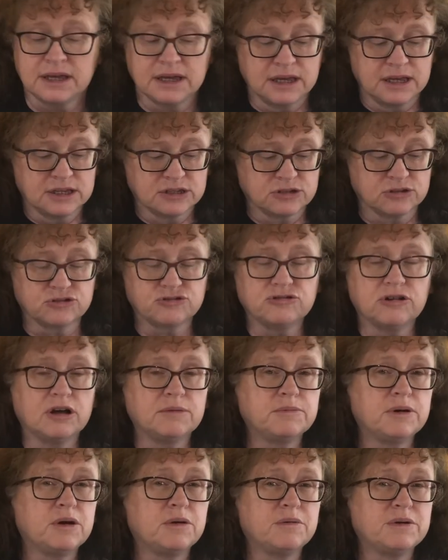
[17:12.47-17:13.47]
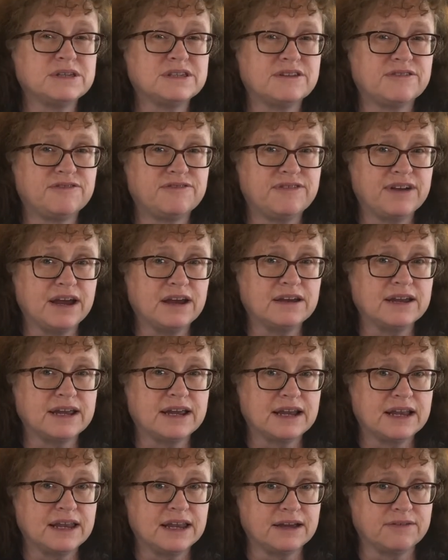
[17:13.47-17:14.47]
So Strongbow is a fairly
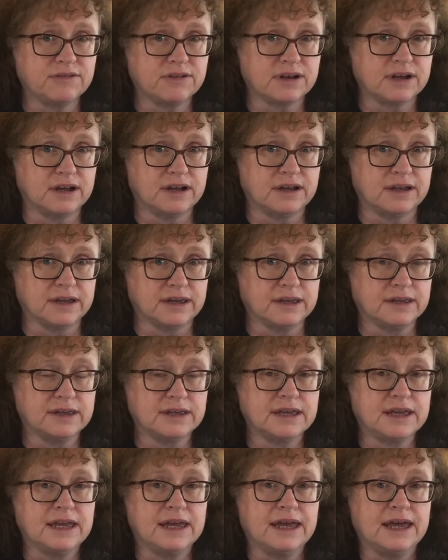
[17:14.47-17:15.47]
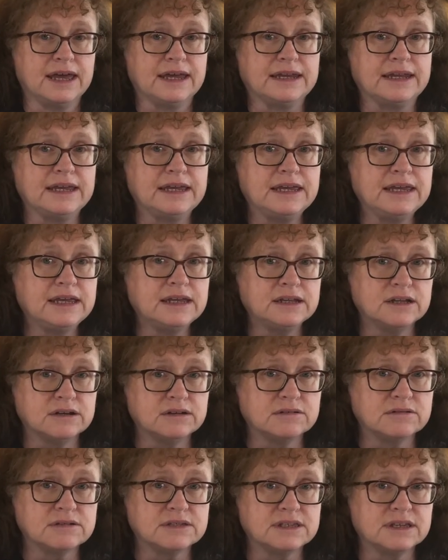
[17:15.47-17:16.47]
clever guy, and he
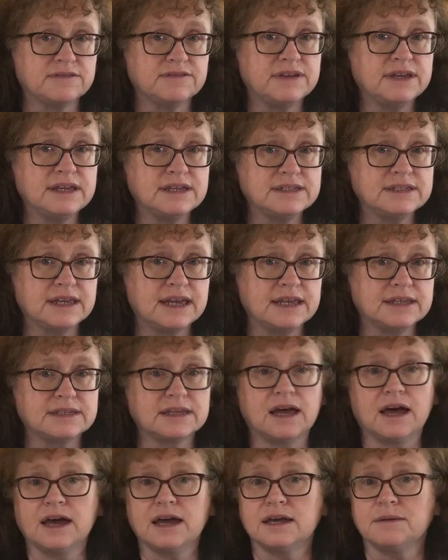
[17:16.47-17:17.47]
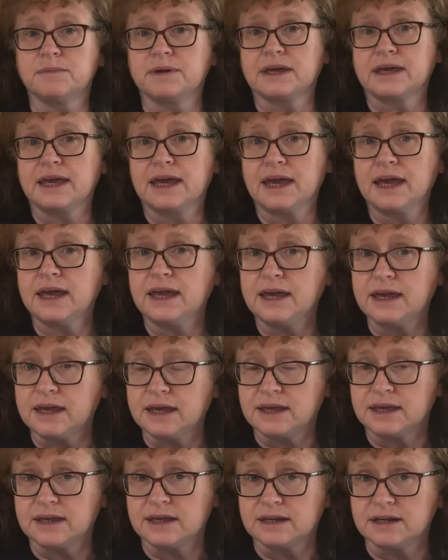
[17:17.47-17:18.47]
knows if he says, I am a
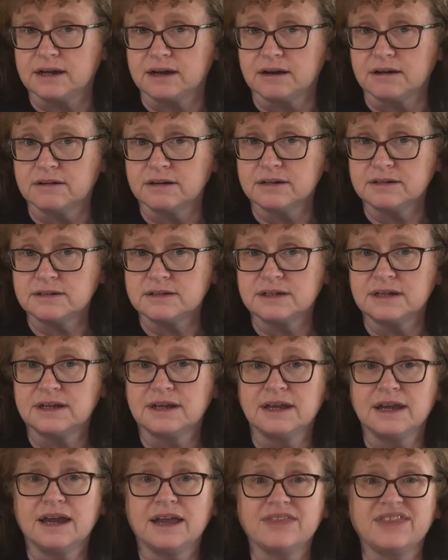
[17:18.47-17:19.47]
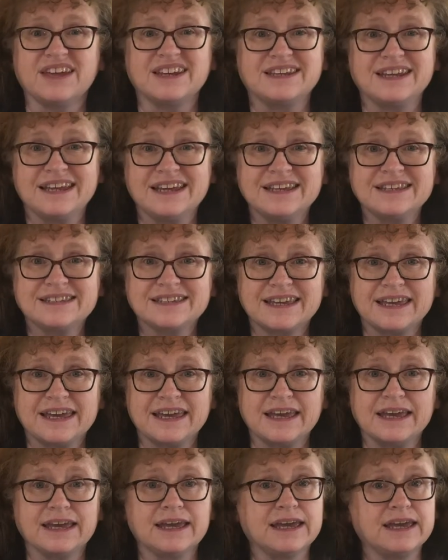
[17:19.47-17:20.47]
king in Ireland, that his
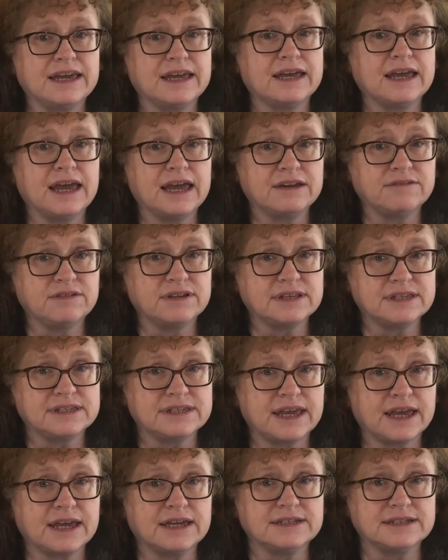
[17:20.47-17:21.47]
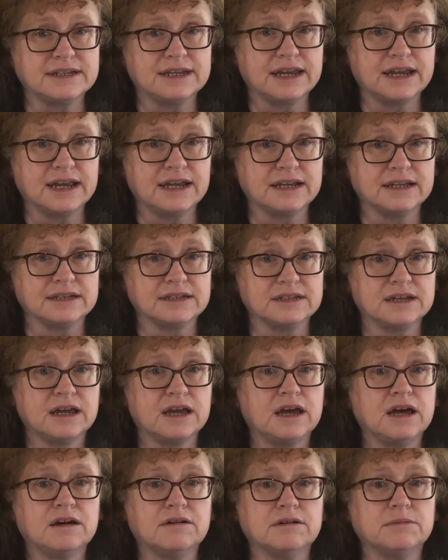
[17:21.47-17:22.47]
king, Henry II in England,
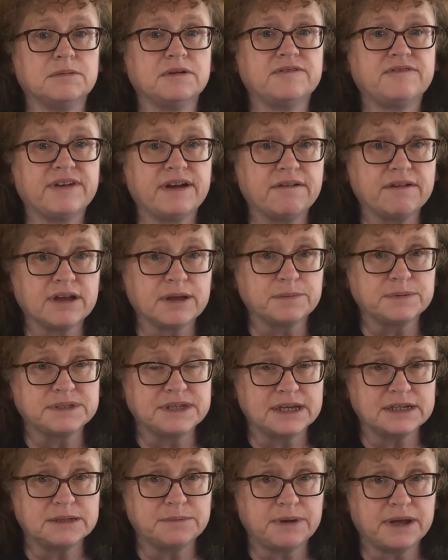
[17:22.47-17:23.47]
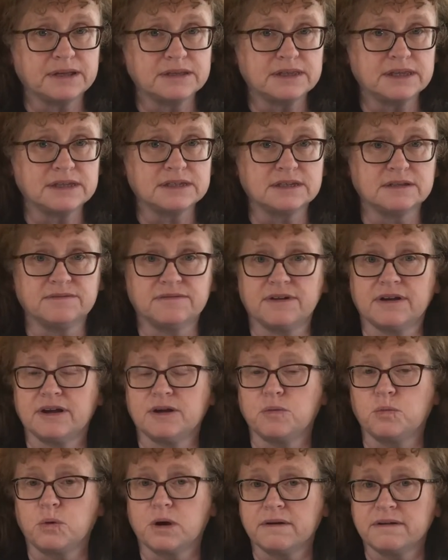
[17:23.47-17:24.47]
will be very upset about this and very
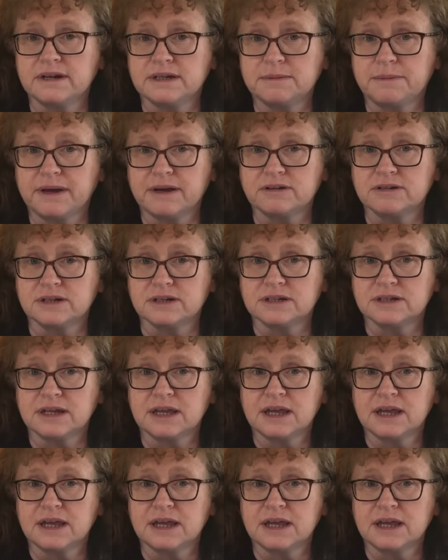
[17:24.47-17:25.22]
worried about it.